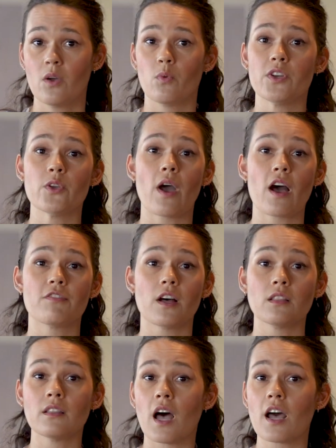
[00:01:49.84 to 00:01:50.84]
When you have
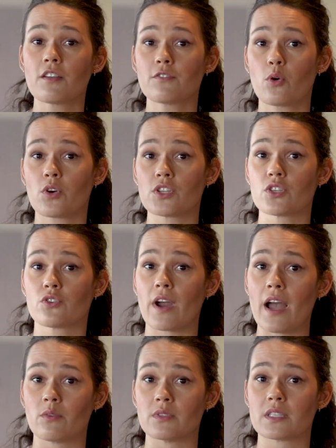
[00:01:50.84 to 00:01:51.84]
a lot of coarse
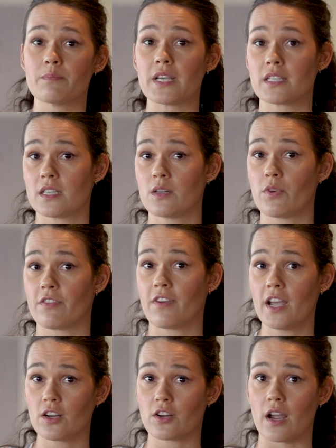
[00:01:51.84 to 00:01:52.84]
grounds mixed in with
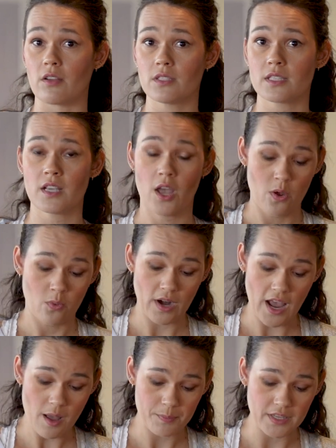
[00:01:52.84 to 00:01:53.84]
finer grounds, what
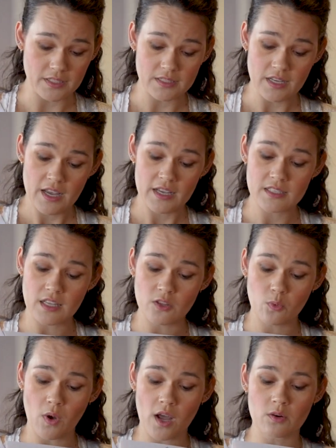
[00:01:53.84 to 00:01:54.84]
happens is that
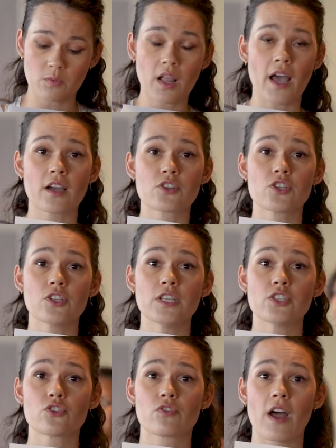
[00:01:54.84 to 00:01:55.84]
the water will
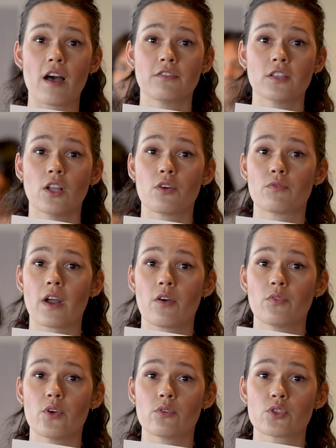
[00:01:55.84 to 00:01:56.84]
actually travel
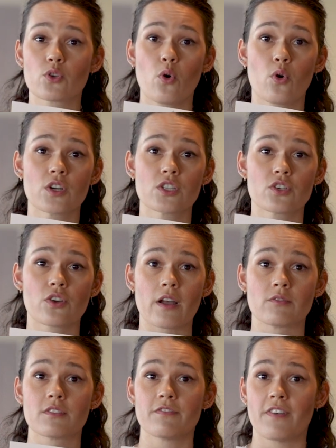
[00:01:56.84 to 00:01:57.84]
around those coarse
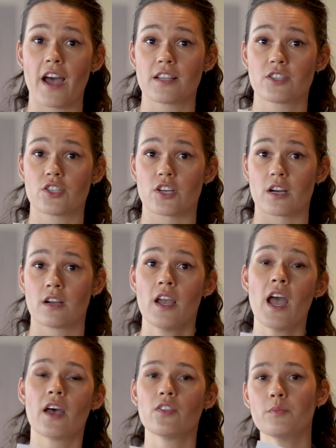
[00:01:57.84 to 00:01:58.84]
grounds faster,
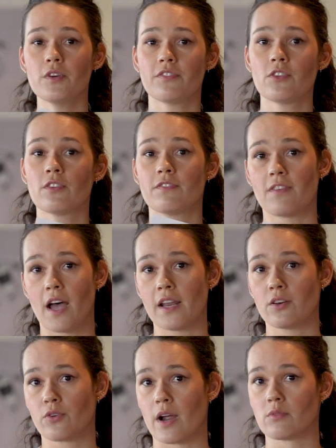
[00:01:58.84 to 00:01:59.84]
and they'll move through the
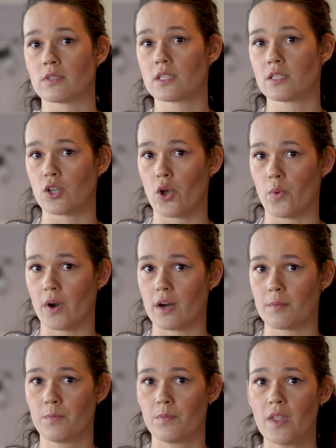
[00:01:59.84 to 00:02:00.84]
fine grounds
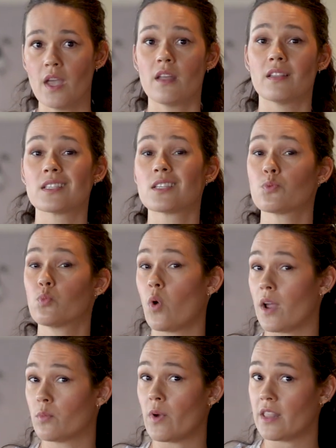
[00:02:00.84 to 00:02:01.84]
slower. This is
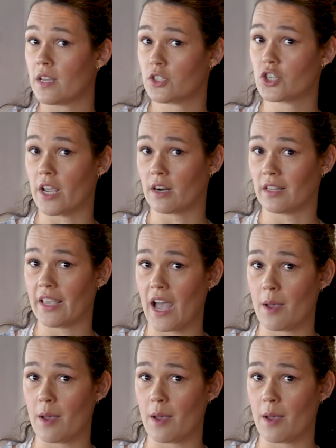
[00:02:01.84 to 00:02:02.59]
one way that channeling